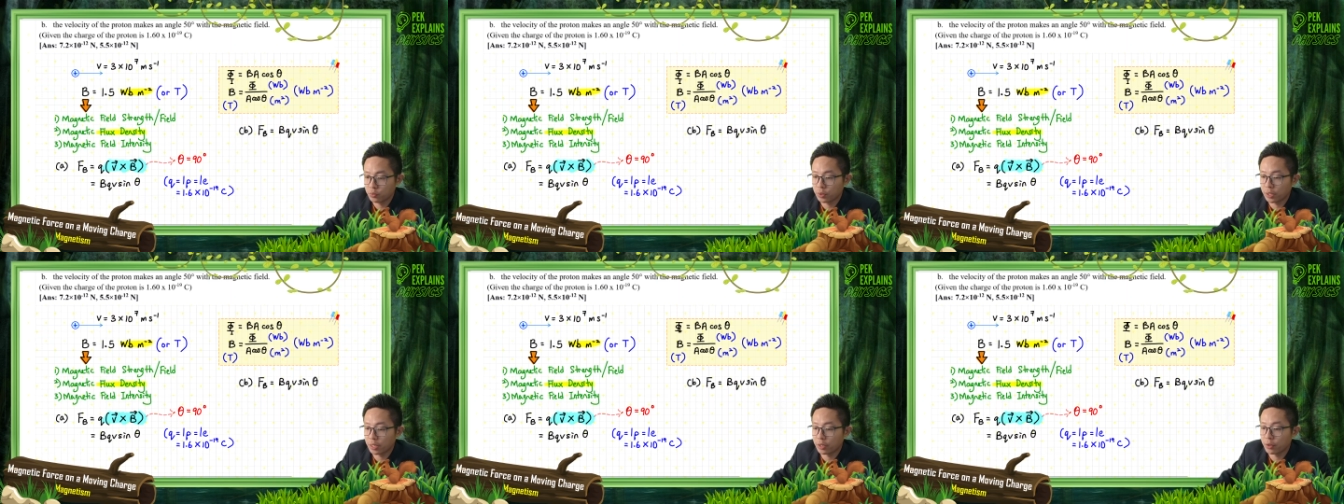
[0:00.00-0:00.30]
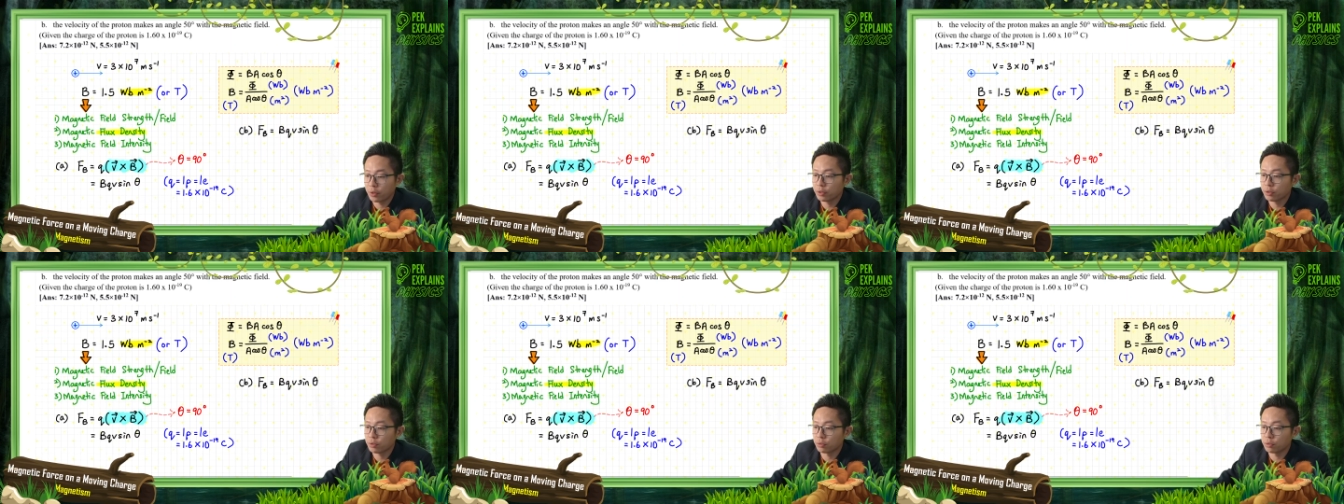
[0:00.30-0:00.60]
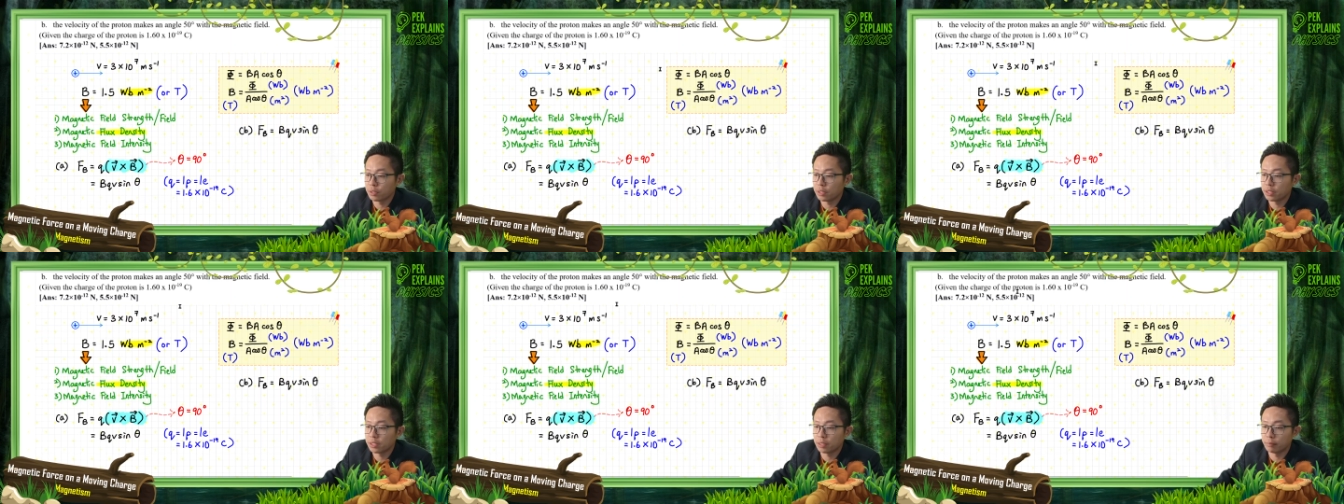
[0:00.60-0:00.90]
we are going to
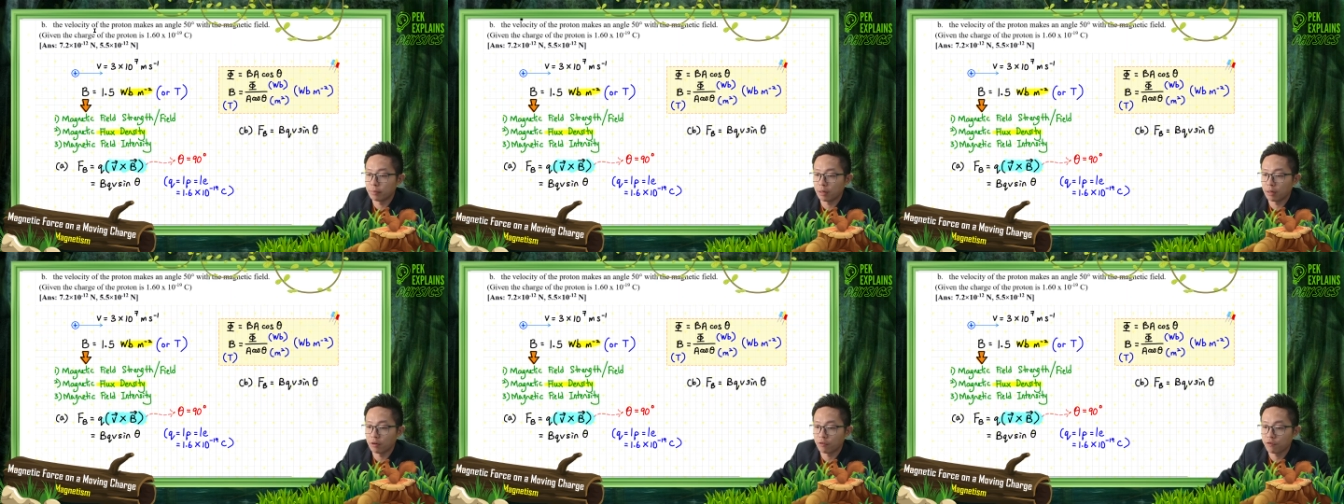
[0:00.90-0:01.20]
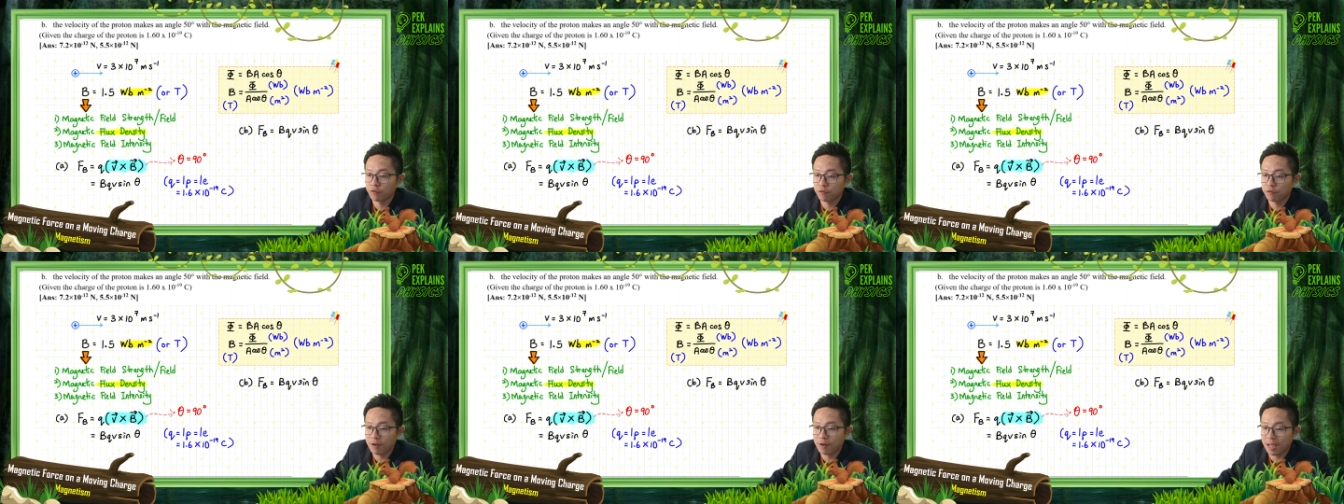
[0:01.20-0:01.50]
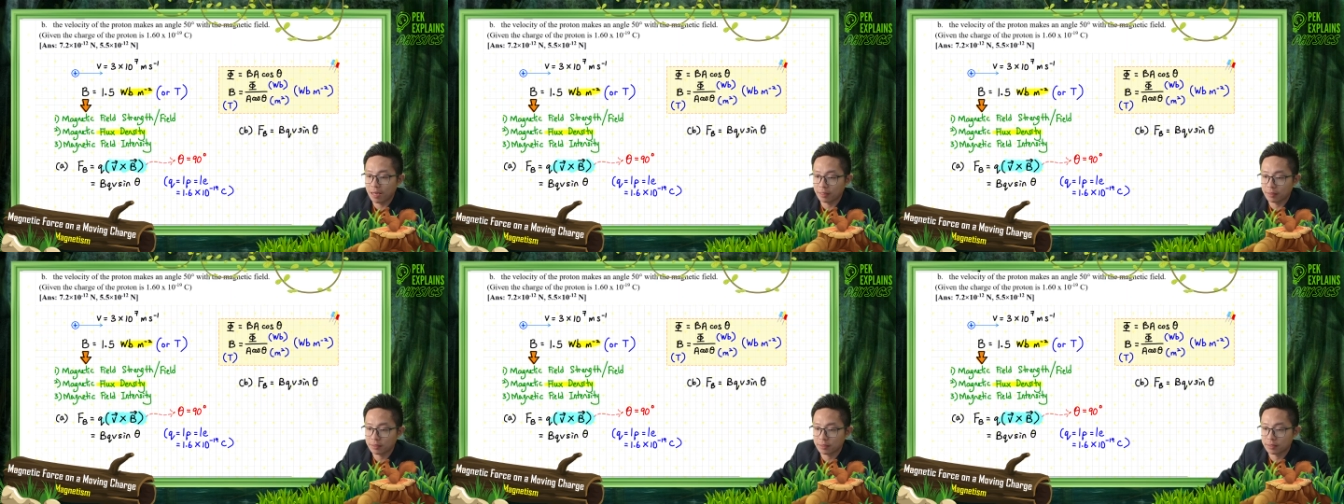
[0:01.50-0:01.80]
learn about
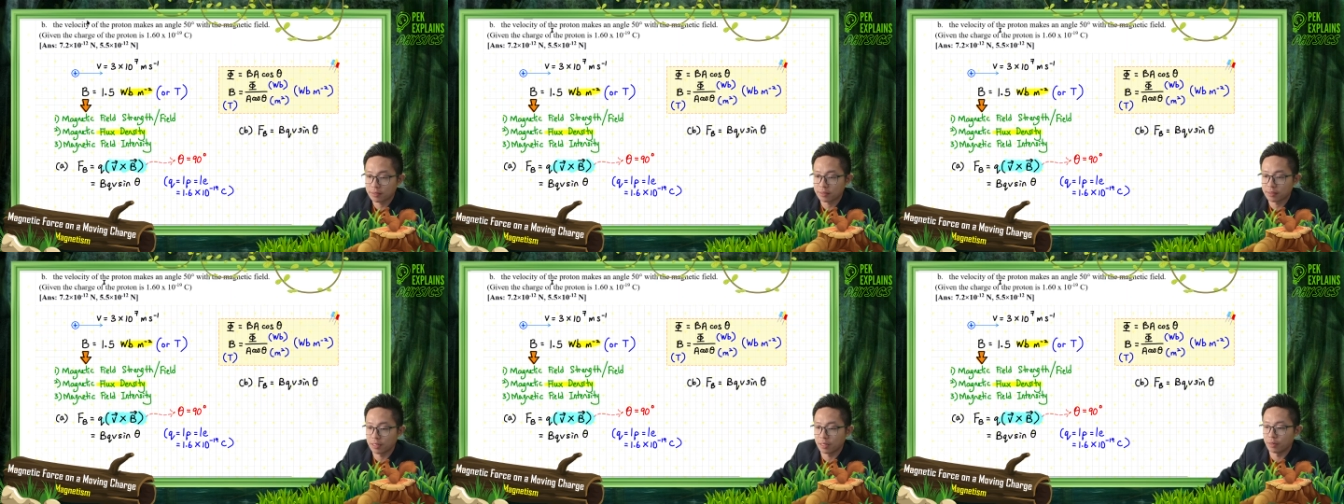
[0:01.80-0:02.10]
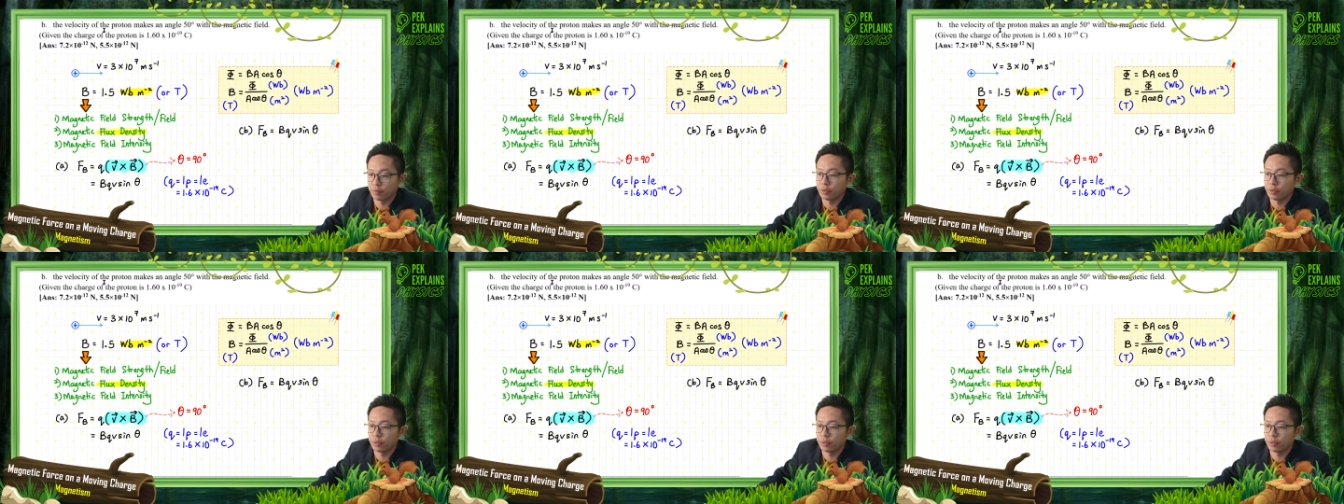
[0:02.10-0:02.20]
flux.